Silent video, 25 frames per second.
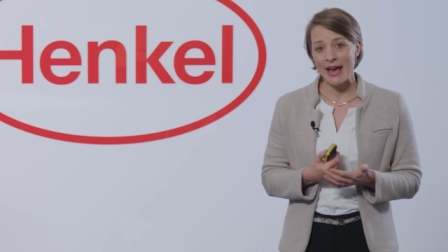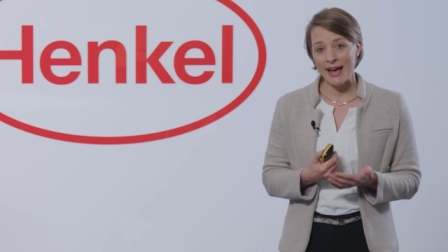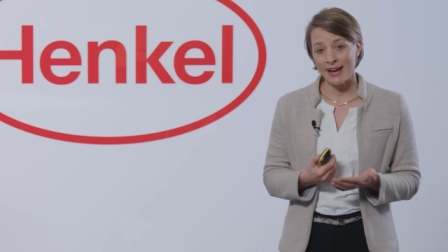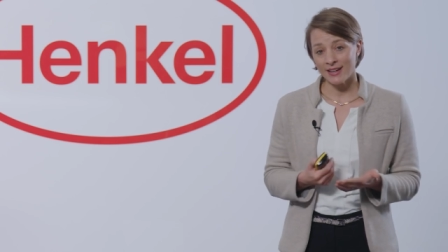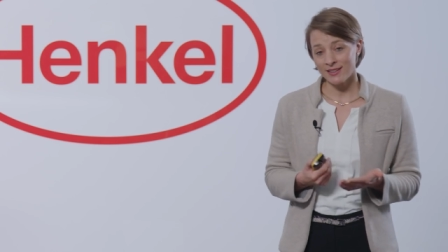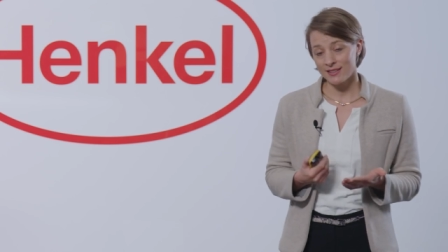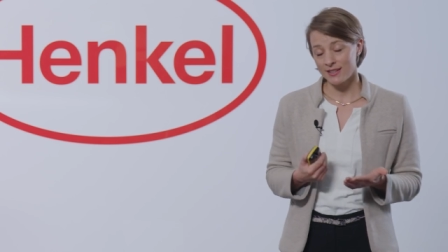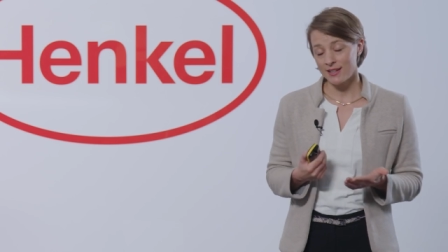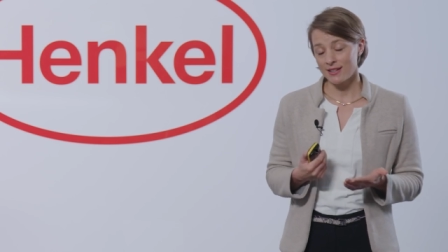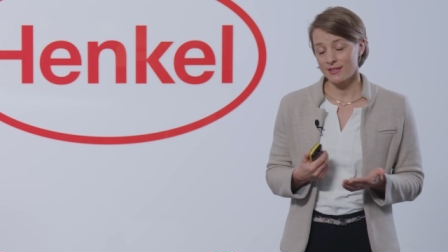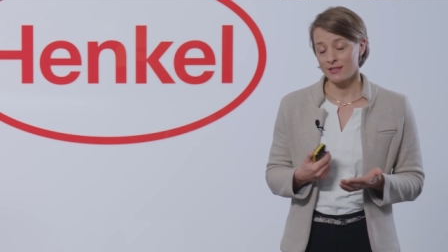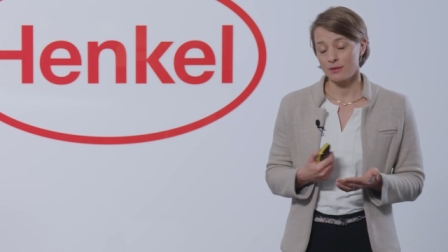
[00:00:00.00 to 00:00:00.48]

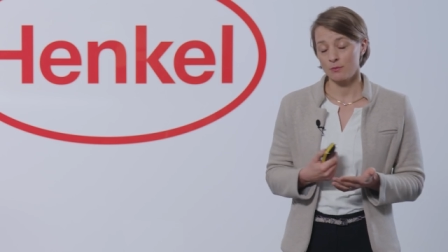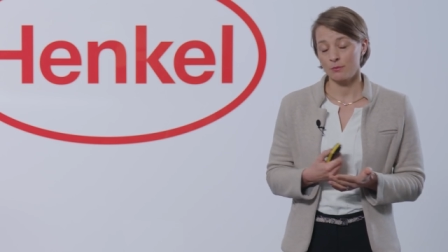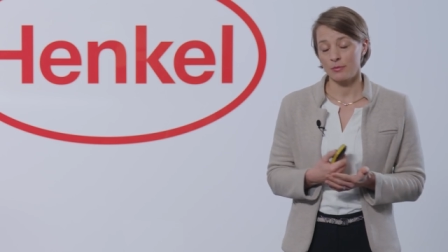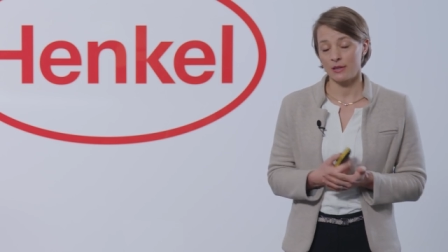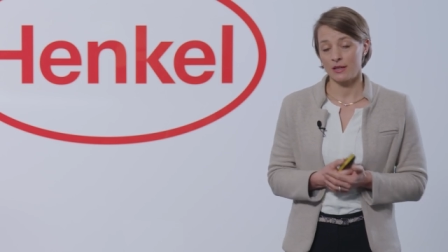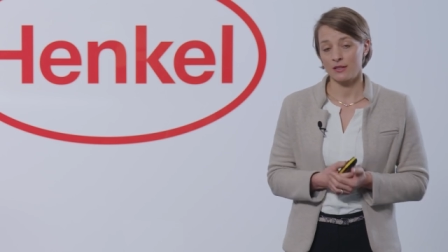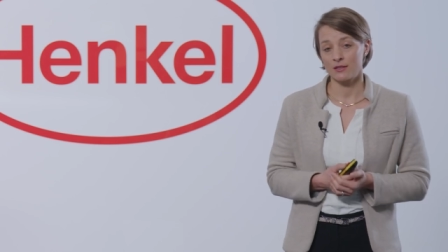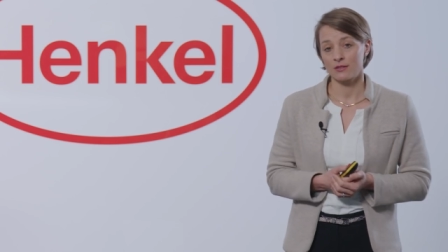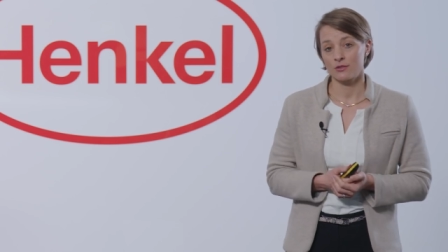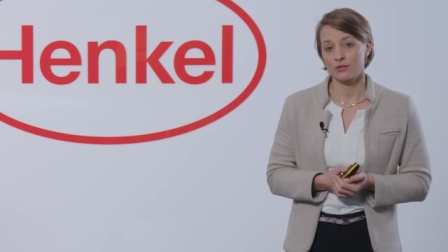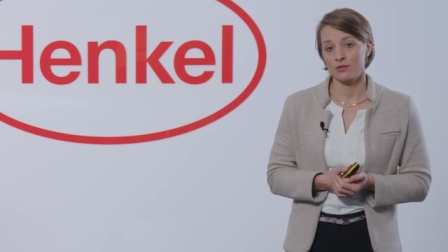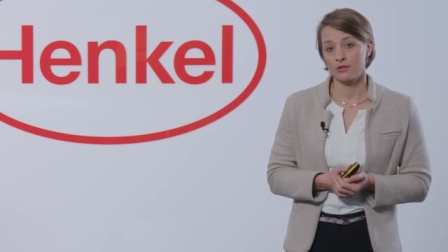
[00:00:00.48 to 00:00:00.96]
act as
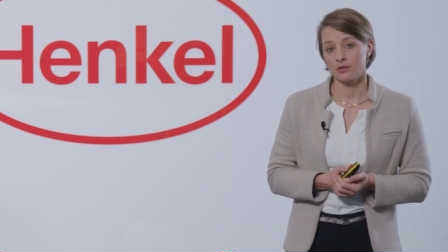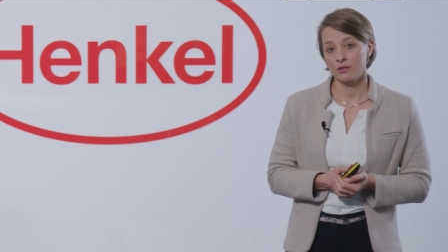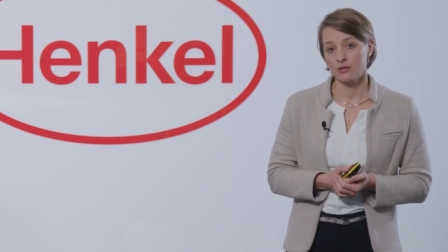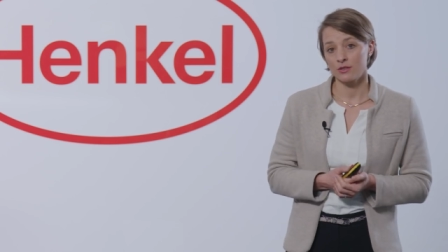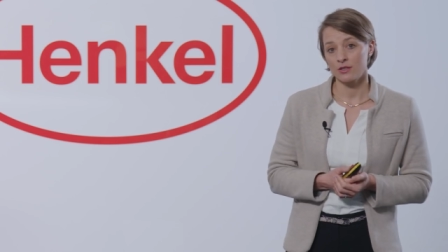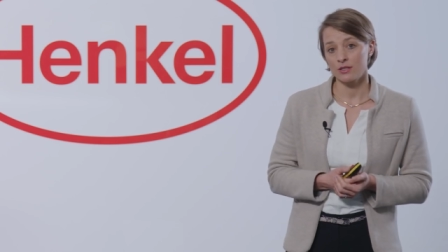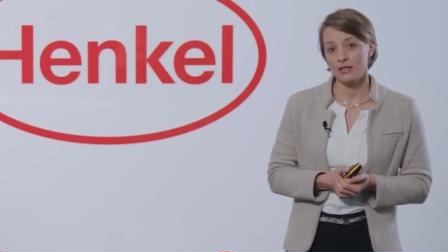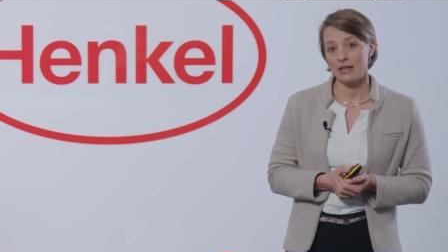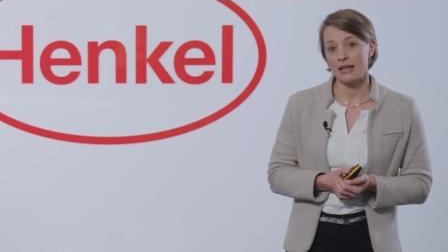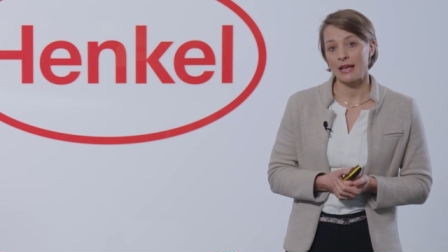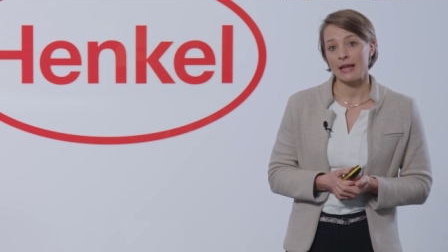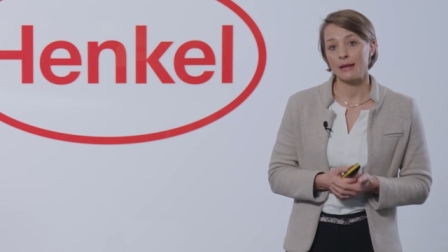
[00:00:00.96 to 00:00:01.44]

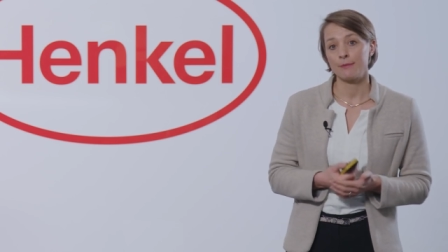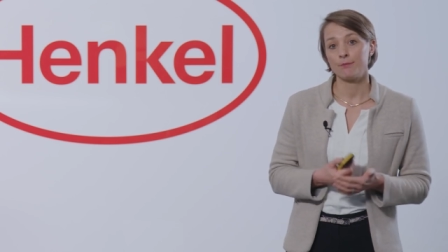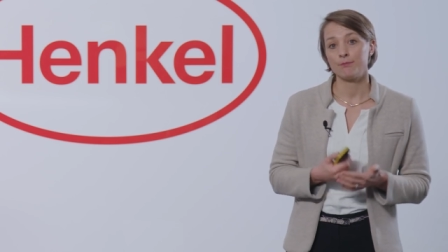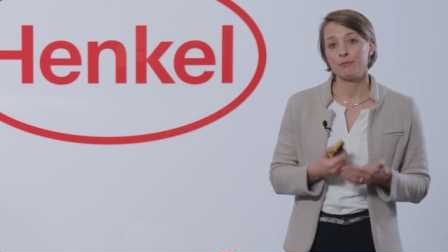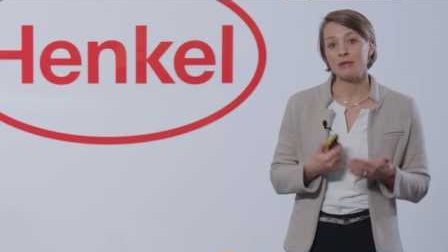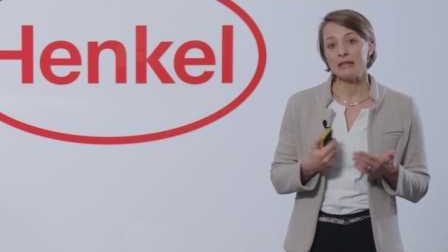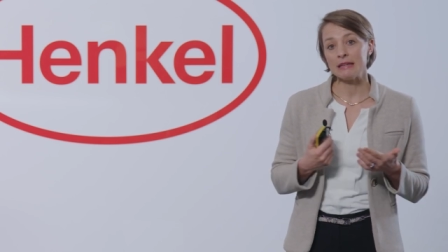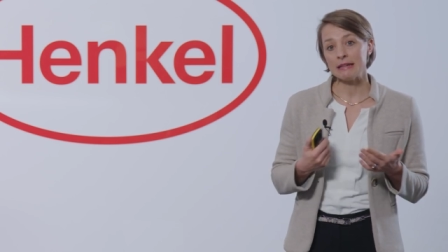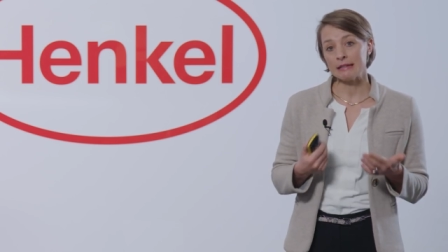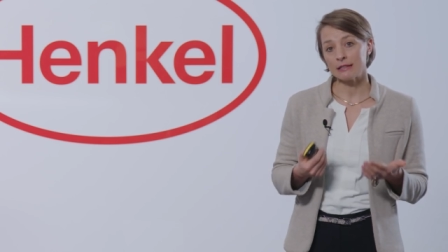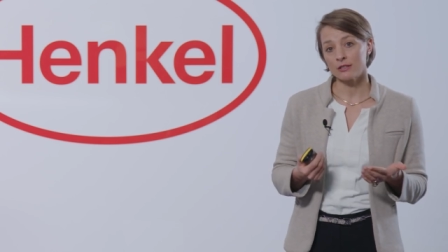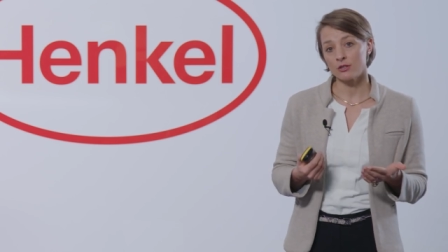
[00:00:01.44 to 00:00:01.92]
ambassadors and
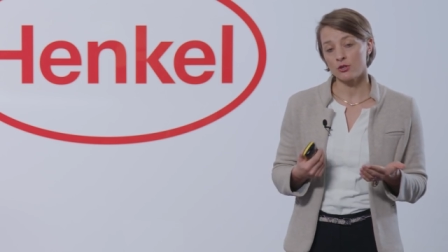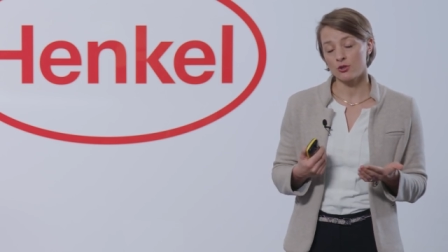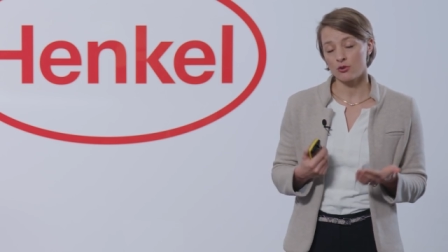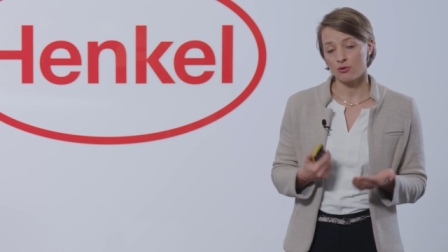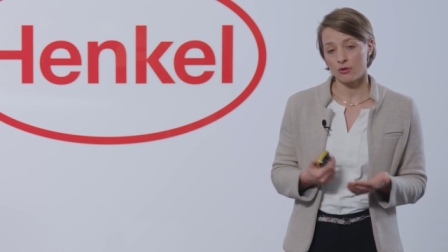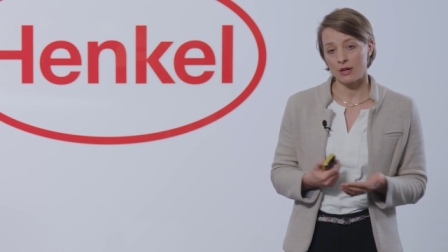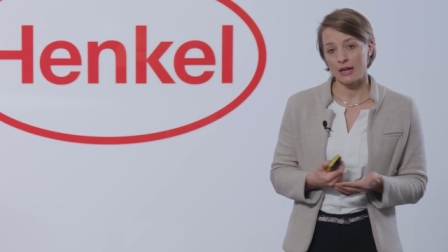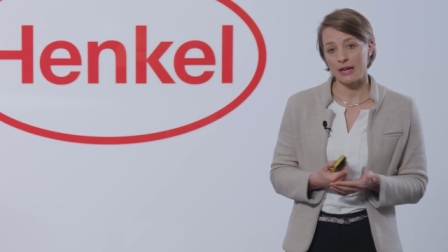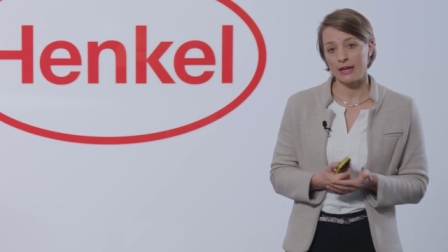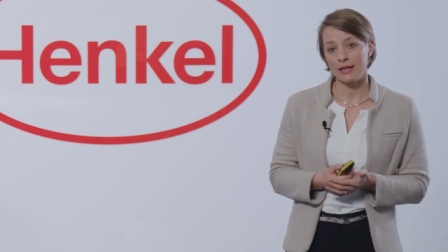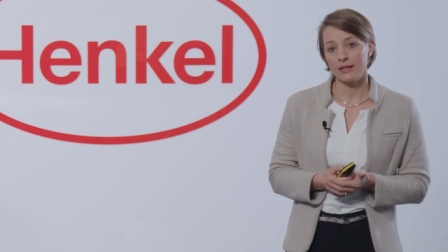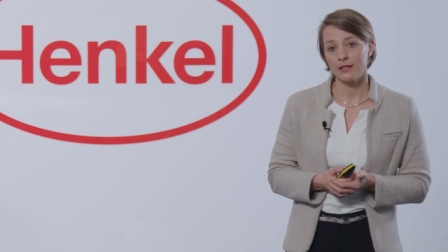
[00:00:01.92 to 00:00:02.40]
being
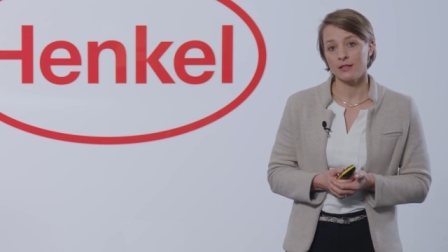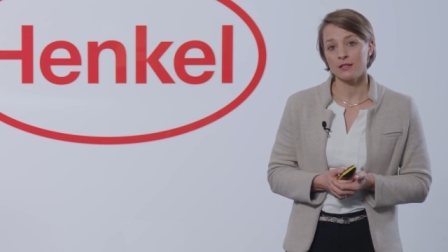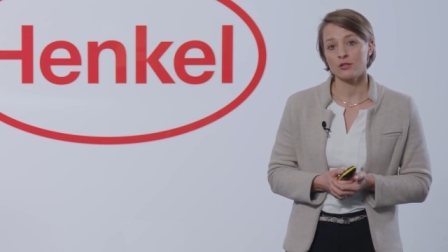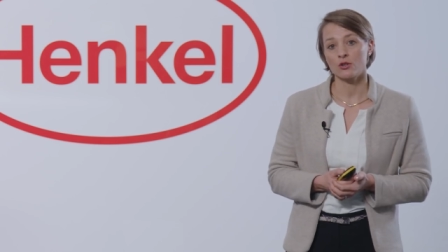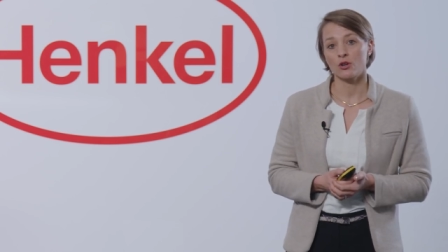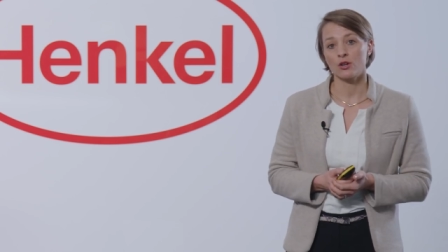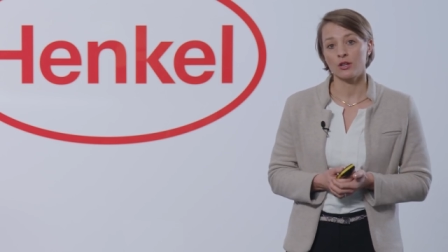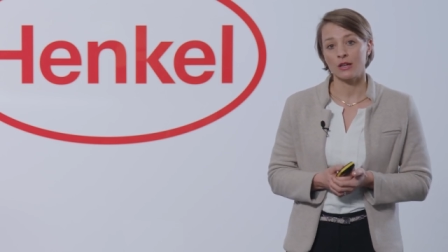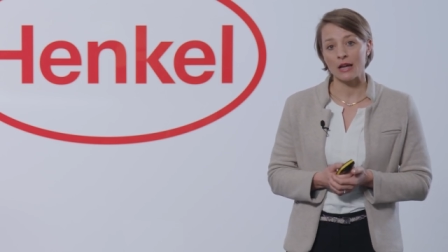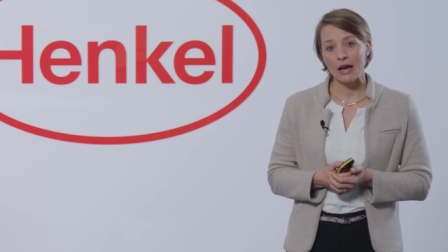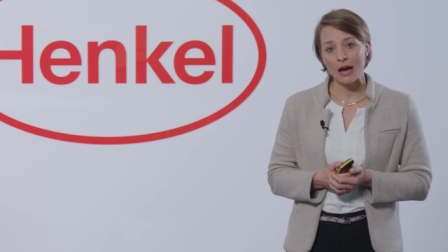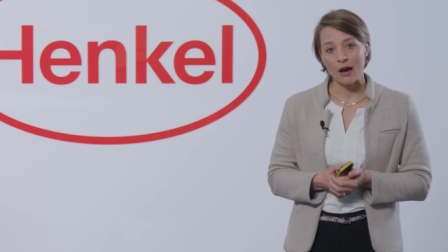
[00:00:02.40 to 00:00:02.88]
trained
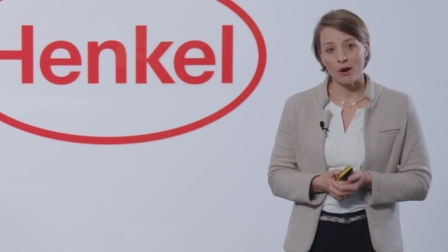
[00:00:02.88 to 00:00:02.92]
on